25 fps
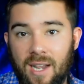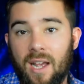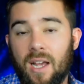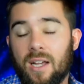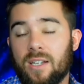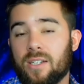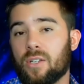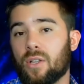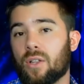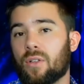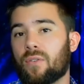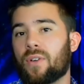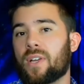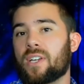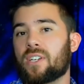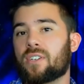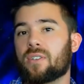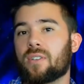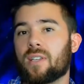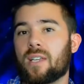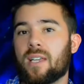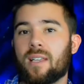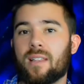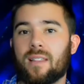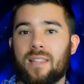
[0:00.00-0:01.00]
till
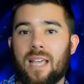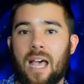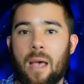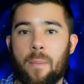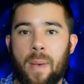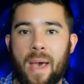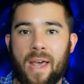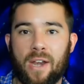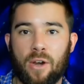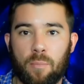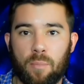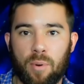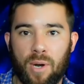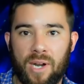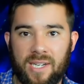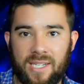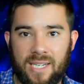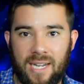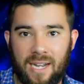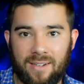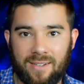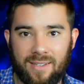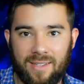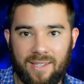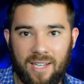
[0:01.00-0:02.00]
eventually that pattern breaks
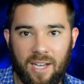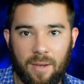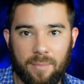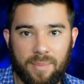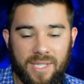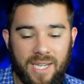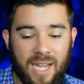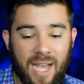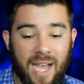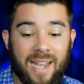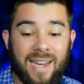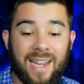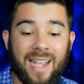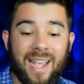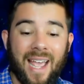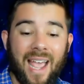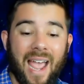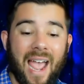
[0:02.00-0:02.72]
out to the upside.